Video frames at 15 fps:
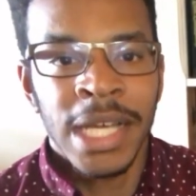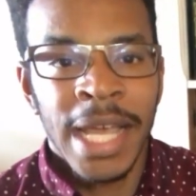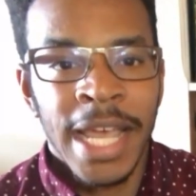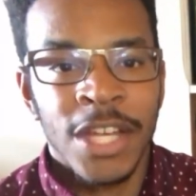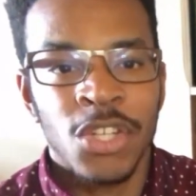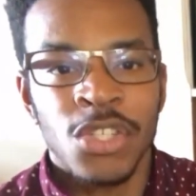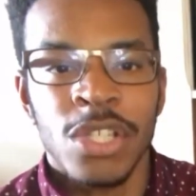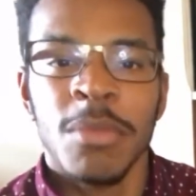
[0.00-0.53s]

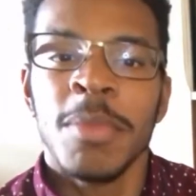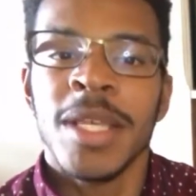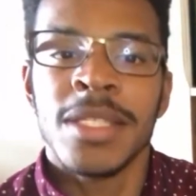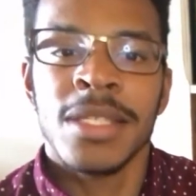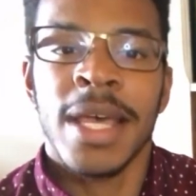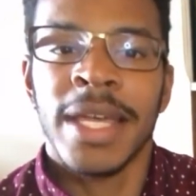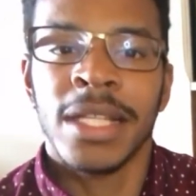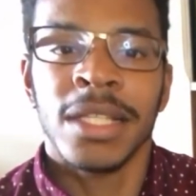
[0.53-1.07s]
And you should be
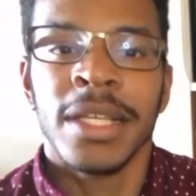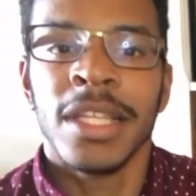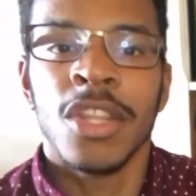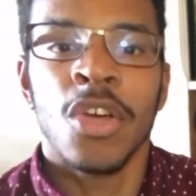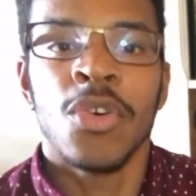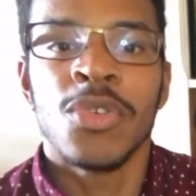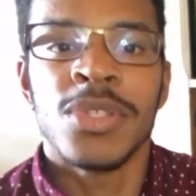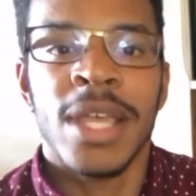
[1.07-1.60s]
cycling
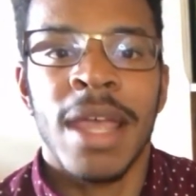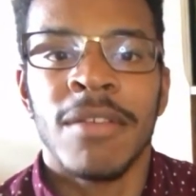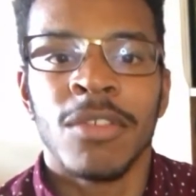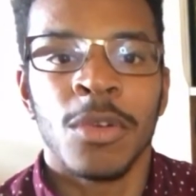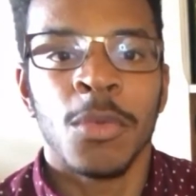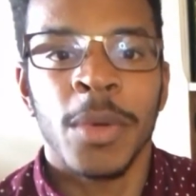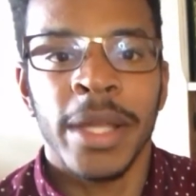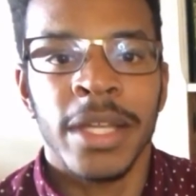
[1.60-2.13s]
those every
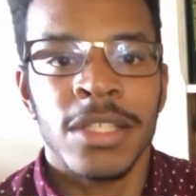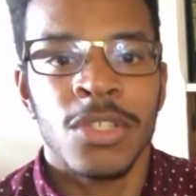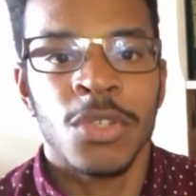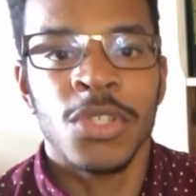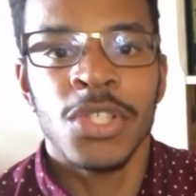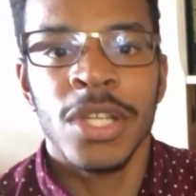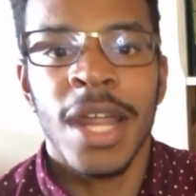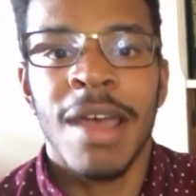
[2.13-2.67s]
week. So you
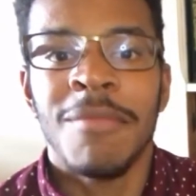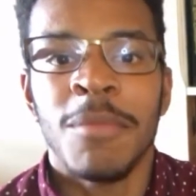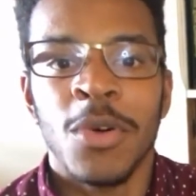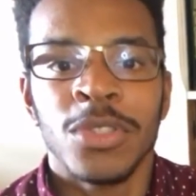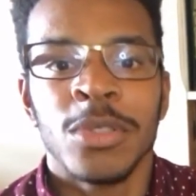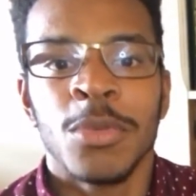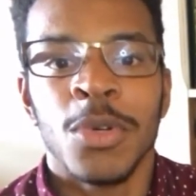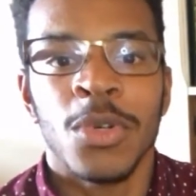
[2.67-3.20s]
should have
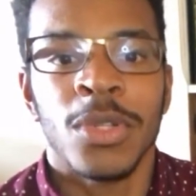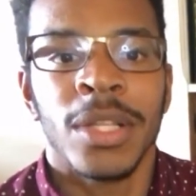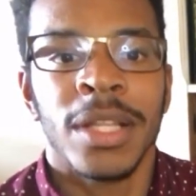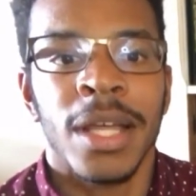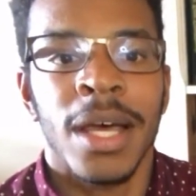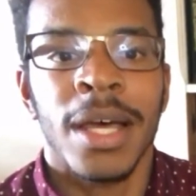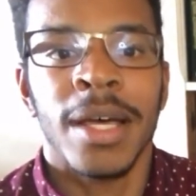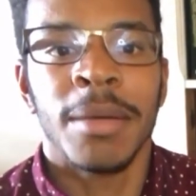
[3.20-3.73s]
multiple
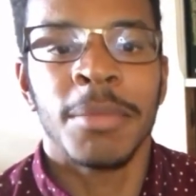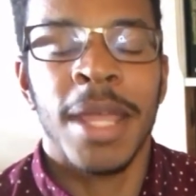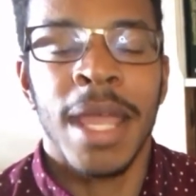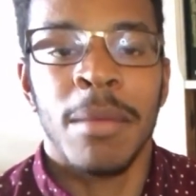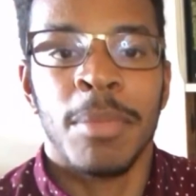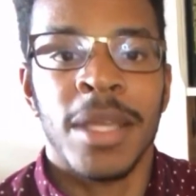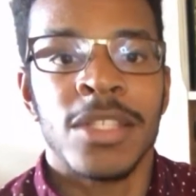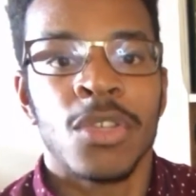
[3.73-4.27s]

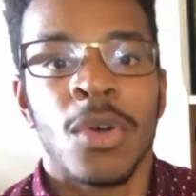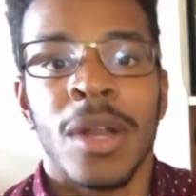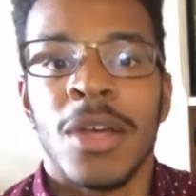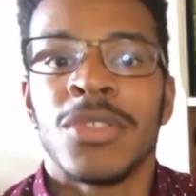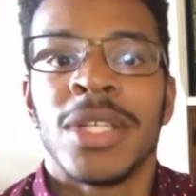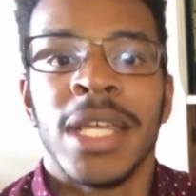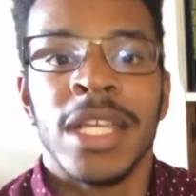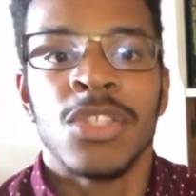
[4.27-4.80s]
campaigns going out
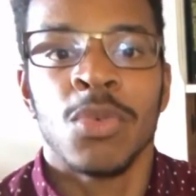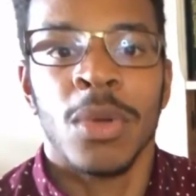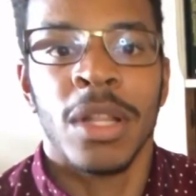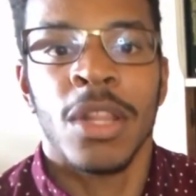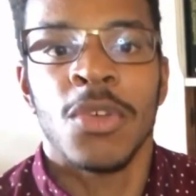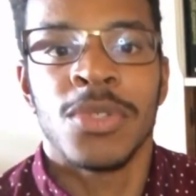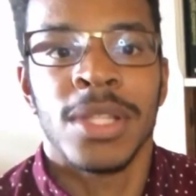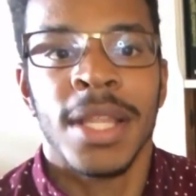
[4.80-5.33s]
to each one of
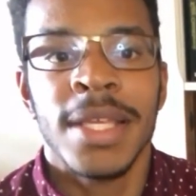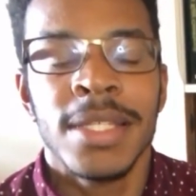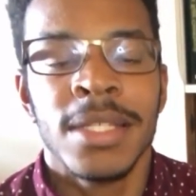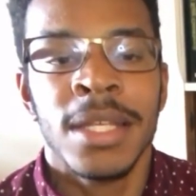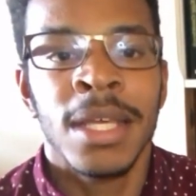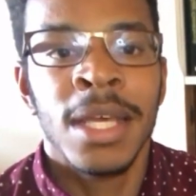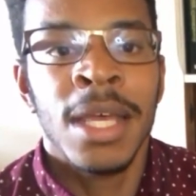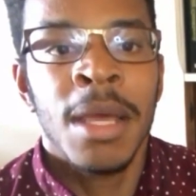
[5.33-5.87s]
those lists,
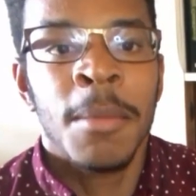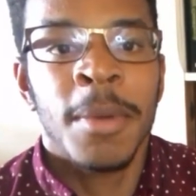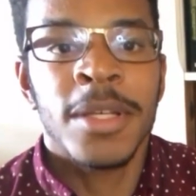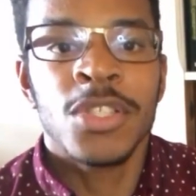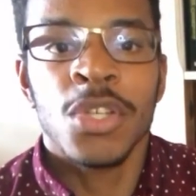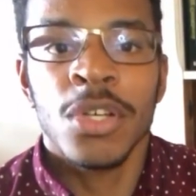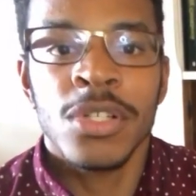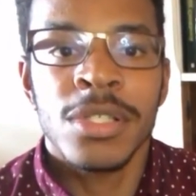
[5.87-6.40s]
because
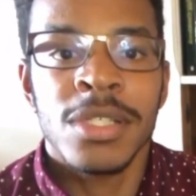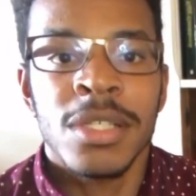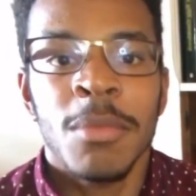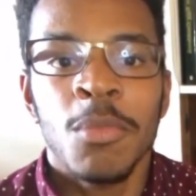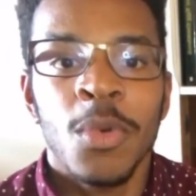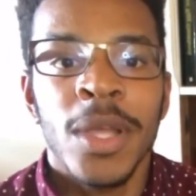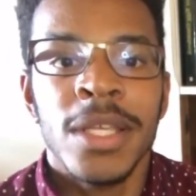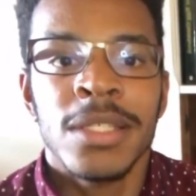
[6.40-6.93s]
there are some
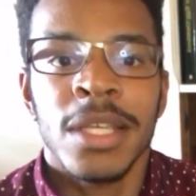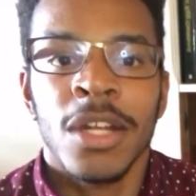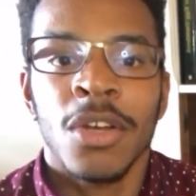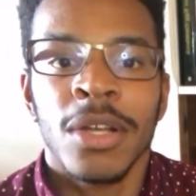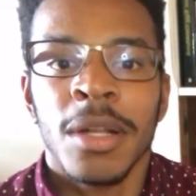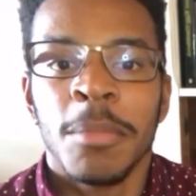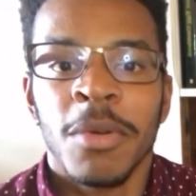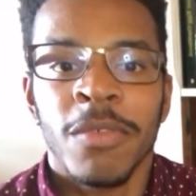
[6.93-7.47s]
weeks that are
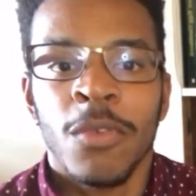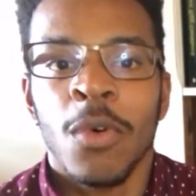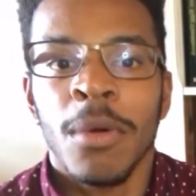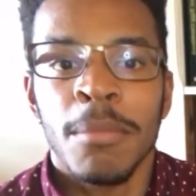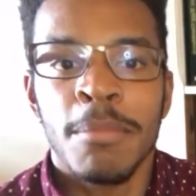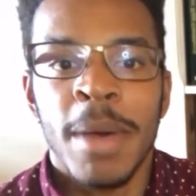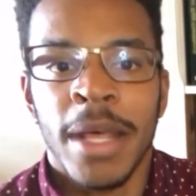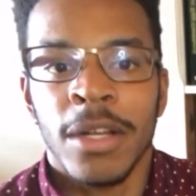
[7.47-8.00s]
going to
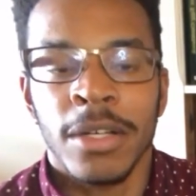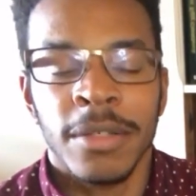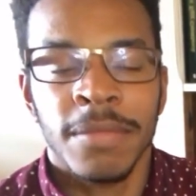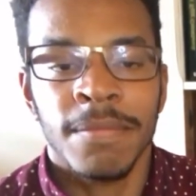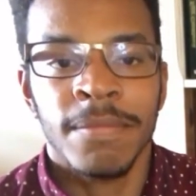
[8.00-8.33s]
perform better.